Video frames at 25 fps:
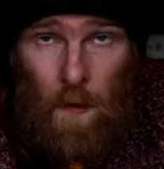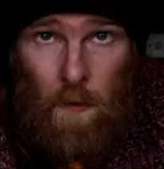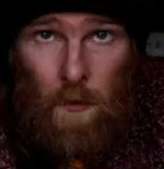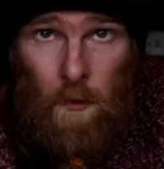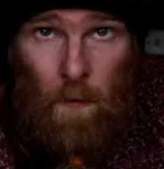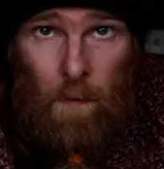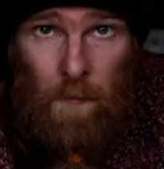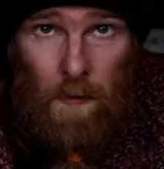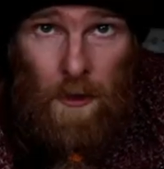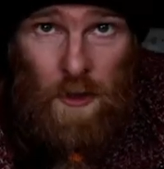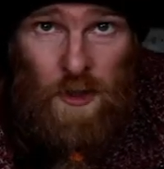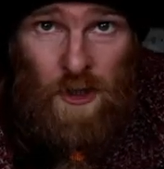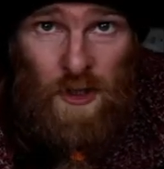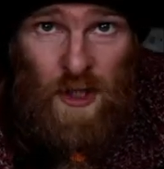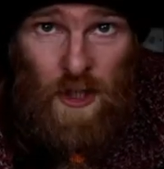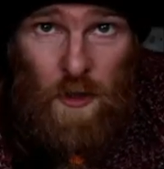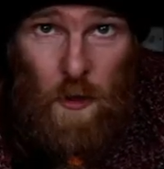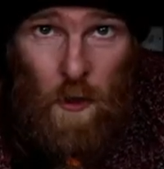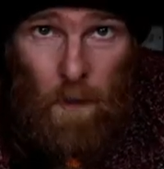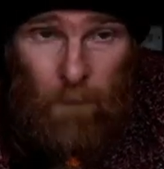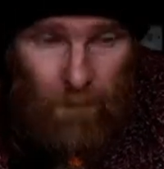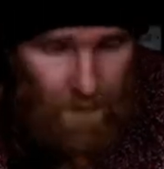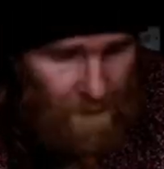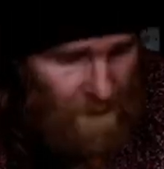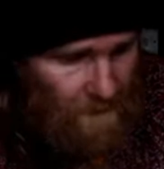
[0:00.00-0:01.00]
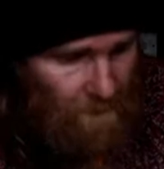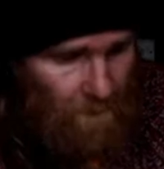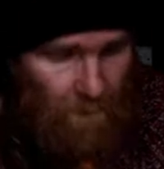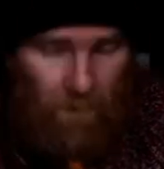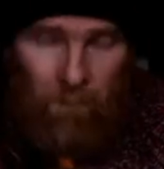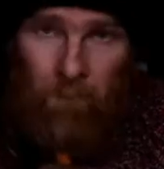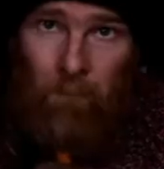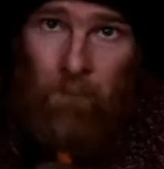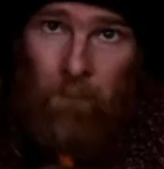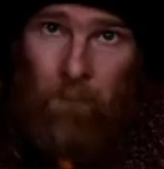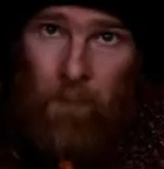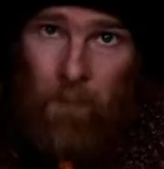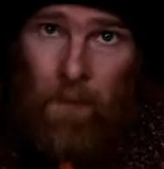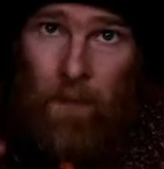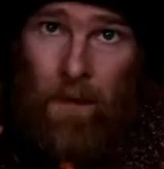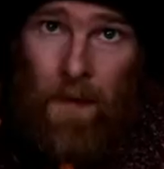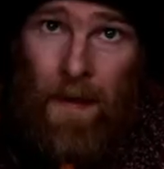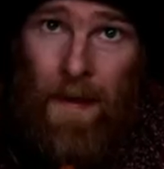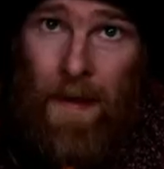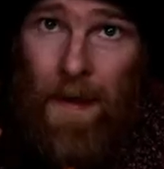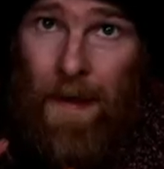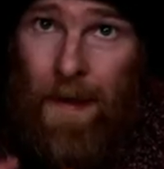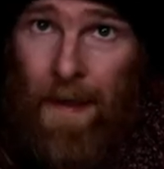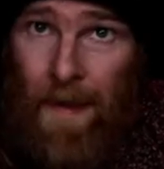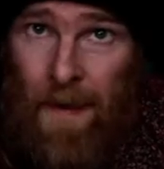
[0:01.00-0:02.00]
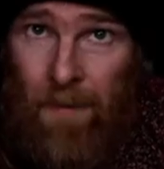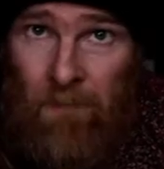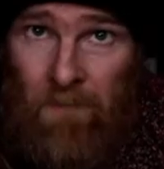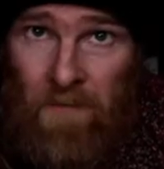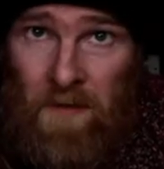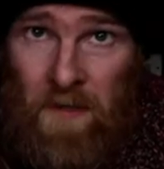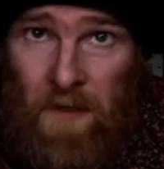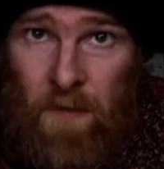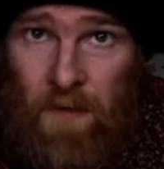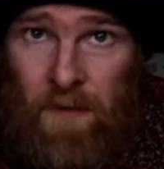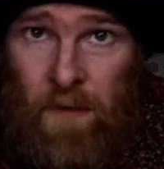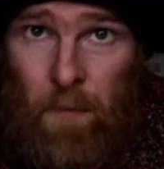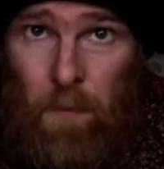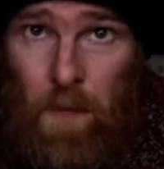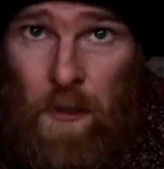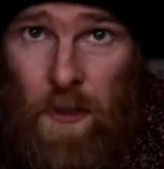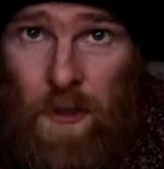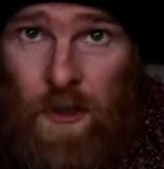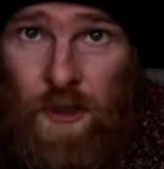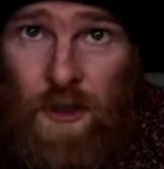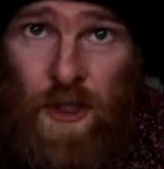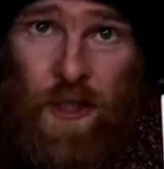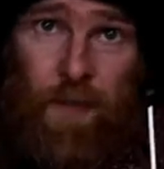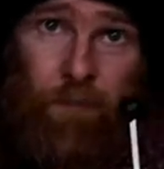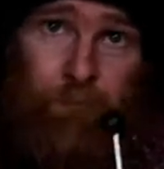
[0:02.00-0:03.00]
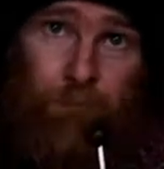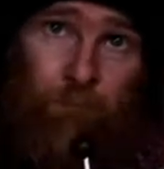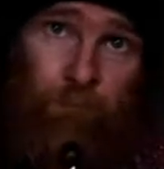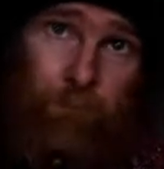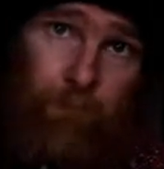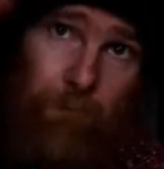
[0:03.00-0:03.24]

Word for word: your plunger coffee. If you use a plunger,